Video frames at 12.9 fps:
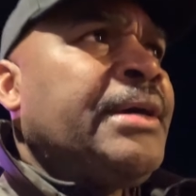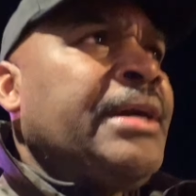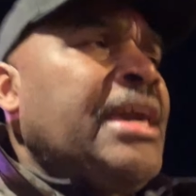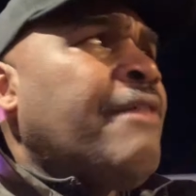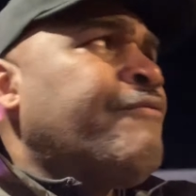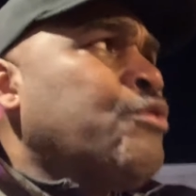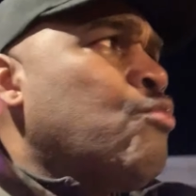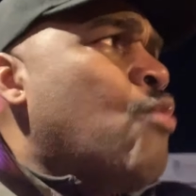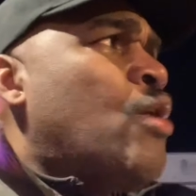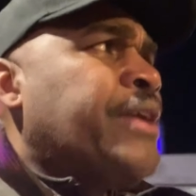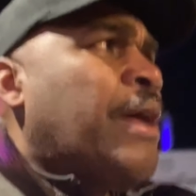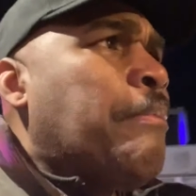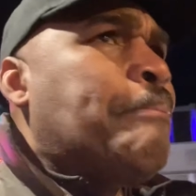If you
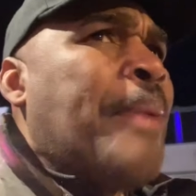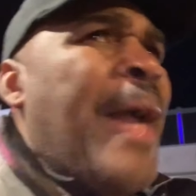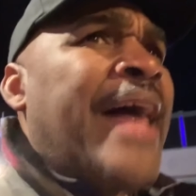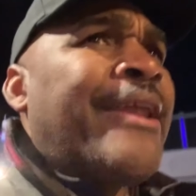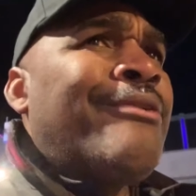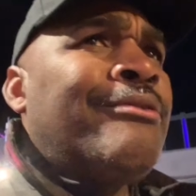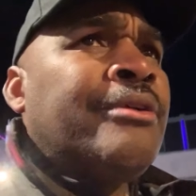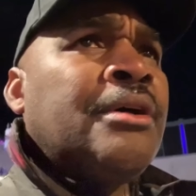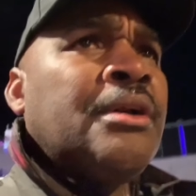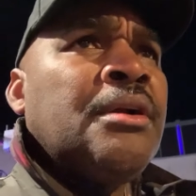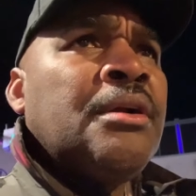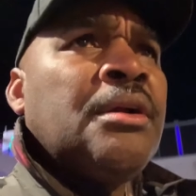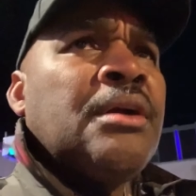want the battle,
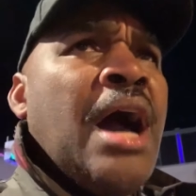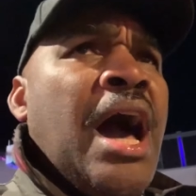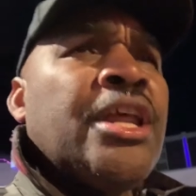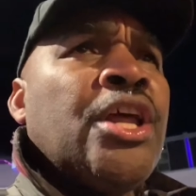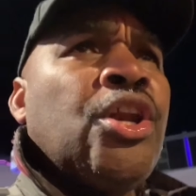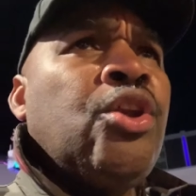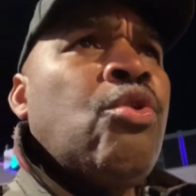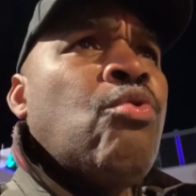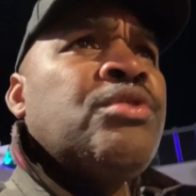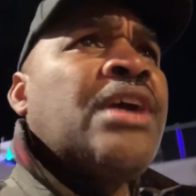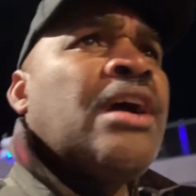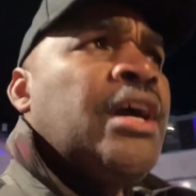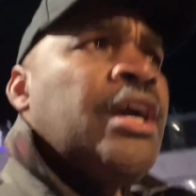
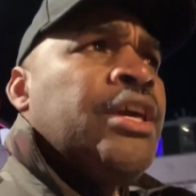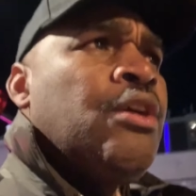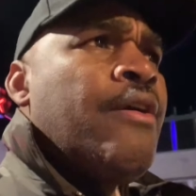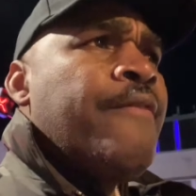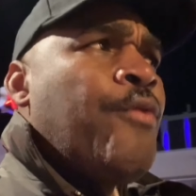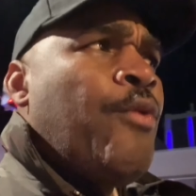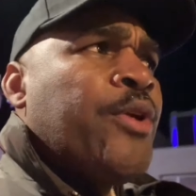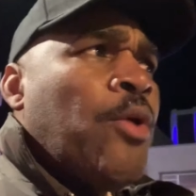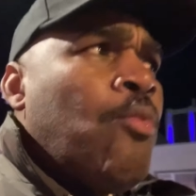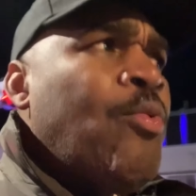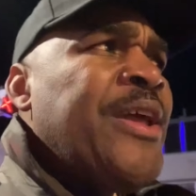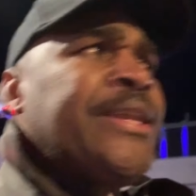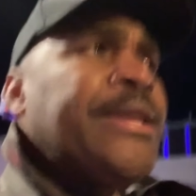hallelujah. You, if you want to
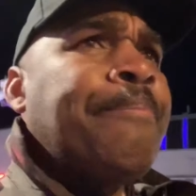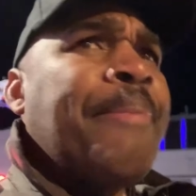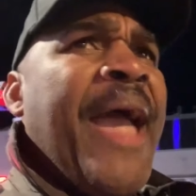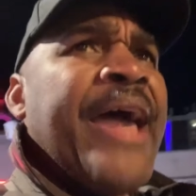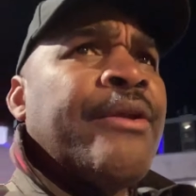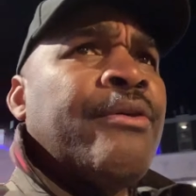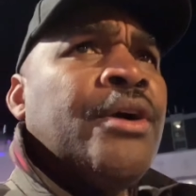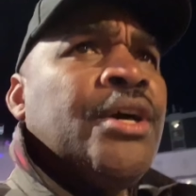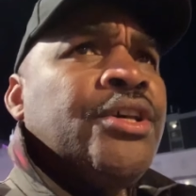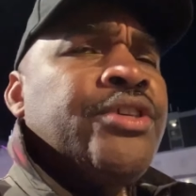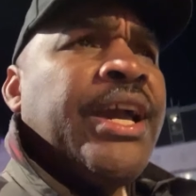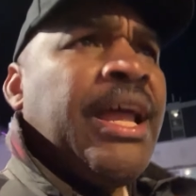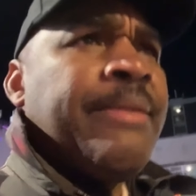win the battle,
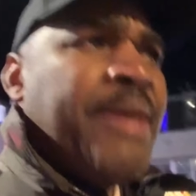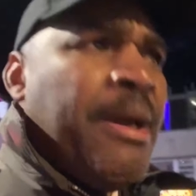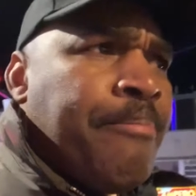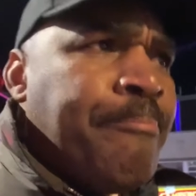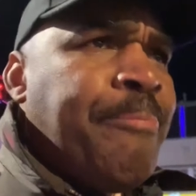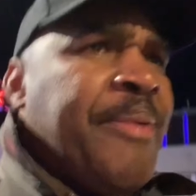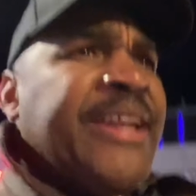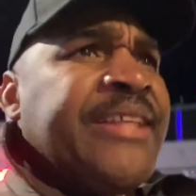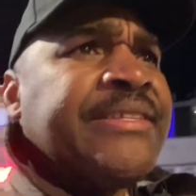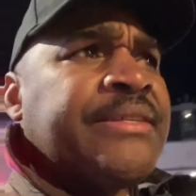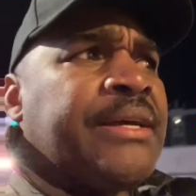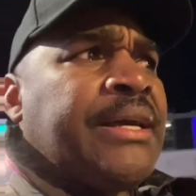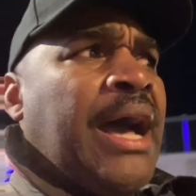you got to be
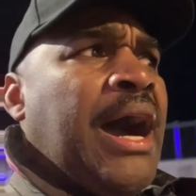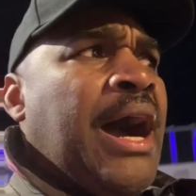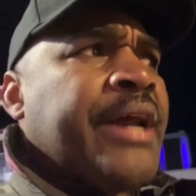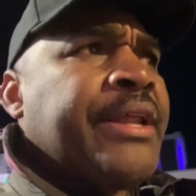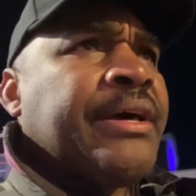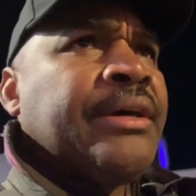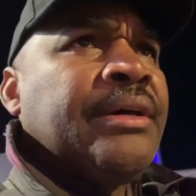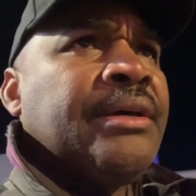obedience to God.